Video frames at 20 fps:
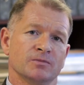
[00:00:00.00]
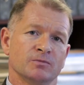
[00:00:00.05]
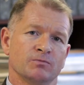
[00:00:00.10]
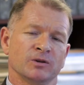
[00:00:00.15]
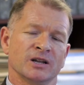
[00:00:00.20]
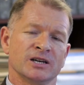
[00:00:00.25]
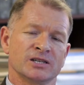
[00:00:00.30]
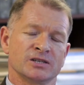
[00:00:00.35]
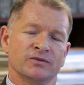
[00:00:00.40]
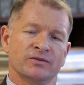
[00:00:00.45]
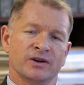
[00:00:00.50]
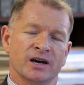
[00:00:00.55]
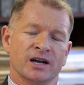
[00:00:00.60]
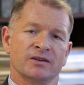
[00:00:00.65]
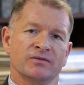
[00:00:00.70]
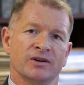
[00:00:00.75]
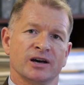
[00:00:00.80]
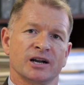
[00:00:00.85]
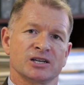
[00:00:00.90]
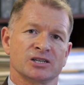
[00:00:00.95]
plays a very,
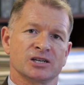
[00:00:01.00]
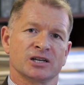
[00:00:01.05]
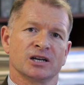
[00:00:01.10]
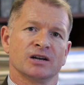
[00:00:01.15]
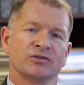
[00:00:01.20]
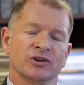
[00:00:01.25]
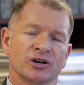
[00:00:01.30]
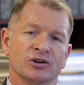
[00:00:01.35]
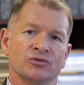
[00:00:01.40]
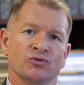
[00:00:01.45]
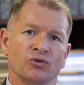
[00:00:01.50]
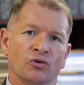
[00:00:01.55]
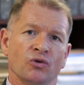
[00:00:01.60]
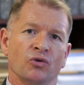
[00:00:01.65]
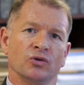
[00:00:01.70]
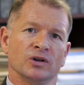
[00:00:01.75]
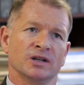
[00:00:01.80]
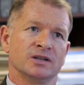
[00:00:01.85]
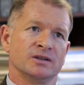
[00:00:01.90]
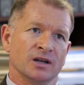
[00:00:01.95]
very significant
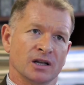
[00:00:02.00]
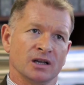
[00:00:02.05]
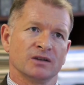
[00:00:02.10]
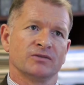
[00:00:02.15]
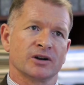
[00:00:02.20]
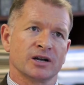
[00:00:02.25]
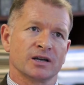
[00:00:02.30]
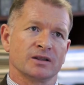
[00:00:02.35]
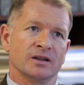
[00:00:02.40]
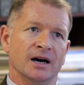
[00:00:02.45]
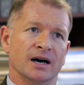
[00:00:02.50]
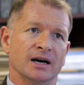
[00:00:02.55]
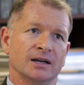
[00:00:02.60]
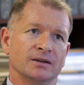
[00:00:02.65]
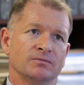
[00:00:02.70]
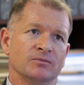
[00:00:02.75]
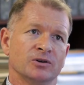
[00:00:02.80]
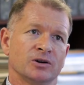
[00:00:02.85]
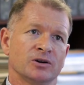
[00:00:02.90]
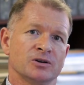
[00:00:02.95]
role in delivering
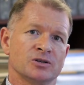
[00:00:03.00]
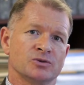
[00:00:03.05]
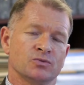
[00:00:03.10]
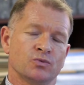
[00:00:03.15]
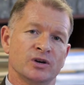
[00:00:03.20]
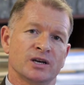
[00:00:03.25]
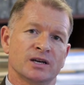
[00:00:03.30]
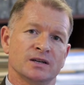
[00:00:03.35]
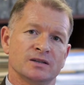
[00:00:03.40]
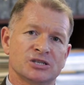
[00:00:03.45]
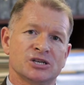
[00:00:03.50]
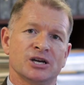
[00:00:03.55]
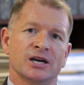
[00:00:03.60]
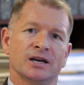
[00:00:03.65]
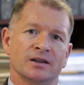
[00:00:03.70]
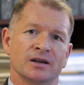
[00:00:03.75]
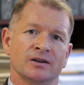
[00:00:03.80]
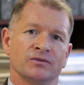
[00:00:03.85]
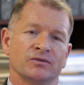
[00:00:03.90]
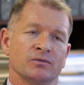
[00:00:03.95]
that, because we can take
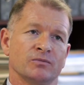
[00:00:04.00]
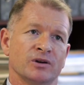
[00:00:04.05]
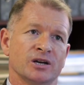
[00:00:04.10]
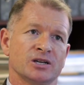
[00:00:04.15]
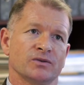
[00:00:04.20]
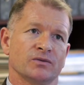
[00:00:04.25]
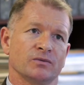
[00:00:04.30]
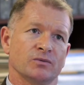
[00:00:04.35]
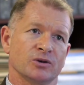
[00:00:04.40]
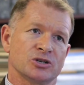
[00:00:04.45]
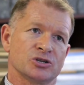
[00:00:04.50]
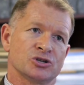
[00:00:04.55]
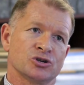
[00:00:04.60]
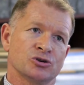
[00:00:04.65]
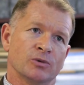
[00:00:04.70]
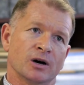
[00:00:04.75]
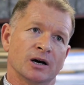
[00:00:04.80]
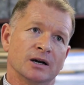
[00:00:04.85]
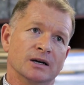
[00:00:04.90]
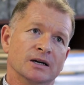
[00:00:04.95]
the information from the
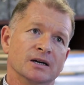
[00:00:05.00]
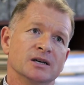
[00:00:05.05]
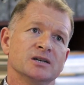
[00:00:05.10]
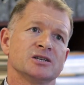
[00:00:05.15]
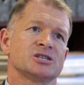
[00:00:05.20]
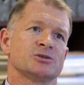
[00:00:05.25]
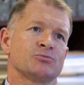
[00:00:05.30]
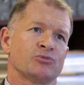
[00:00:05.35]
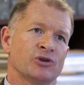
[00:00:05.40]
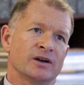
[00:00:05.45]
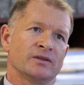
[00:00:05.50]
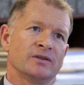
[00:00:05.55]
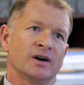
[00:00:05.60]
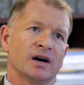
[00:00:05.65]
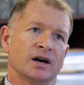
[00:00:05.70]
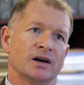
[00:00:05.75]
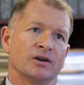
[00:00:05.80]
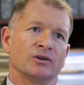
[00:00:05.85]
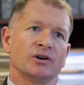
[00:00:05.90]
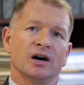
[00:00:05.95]
consumer, spread
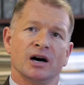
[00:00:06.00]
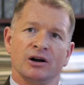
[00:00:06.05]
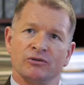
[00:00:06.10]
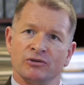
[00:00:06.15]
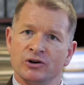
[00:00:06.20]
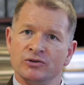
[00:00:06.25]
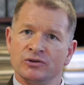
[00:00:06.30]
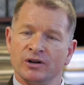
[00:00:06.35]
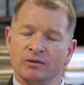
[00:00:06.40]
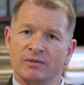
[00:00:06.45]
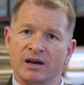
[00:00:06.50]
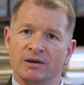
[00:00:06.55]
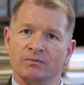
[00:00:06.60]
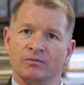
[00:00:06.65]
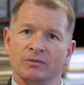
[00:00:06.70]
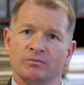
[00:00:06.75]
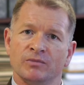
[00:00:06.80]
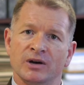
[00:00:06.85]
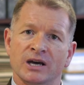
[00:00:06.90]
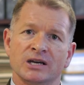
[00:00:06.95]
that around our
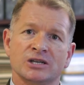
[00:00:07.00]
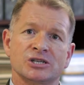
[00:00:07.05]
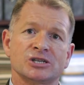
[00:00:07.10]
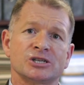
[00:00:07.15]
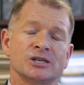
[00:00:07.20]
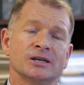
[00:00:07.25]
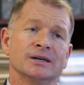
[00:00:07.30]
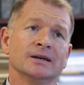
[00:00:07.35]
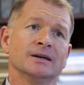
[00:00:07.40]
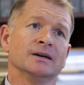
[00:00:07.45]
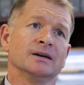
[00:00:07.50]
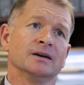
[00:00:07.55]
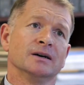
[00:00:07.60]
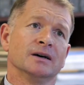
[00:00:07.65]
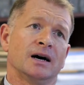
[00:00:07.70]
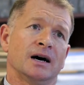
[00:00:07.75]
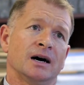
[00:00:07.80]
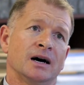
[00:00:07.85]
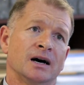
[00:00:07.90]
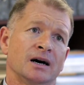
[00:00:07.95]
member base,
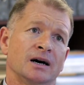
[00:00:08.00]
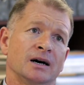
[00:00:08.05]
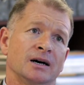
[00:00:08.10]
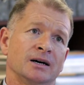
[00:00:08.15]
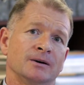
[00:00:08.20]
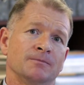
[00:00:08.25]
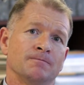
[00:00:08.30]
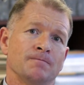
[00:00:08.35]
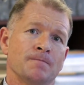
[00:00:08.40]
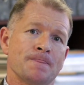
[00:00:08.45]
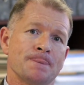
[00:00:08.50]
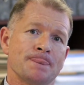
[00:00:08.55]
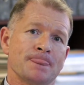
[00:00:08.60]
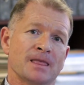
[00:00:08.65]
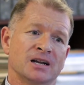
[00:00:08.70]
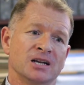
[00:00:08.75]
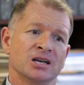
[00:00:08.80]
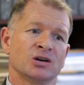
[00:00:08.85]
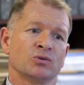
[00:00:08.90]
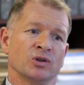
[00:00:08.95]

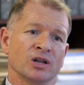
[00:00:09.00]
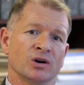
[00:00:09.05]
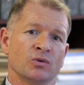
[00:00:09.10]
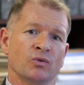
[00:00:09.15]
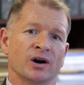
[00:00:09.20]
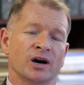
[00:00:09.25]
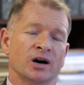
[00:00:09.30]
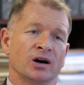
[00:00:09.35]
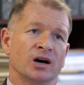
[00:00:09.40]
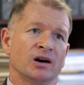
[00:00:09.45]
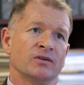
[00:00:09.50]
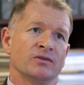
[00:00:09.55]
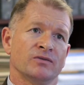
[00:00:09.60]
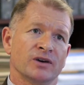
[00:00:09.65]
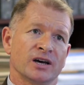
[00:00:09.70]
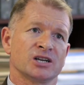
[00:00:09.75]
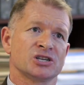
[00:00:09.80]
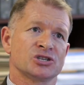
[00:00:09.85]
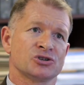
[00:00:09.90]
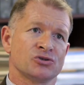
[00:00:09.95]
and equally well have a
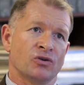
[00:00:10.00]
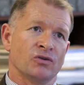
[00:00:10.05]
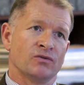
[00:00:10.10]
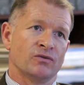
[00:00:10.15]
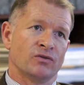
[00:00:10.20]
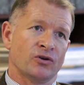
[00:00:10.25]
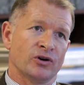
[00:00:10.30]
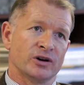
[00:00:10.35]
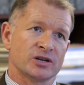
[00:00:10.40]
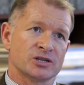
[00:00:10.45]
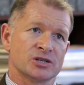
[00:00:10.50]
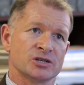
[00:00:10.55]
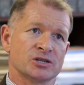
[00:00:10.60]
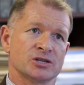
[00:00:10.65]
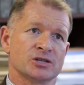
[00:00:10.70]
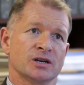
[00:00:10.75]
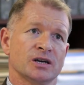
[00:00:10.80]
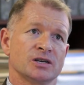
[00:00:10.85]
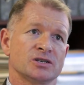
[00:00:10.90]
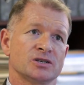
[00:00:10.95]
very strong voice
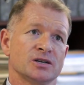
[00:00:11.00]
is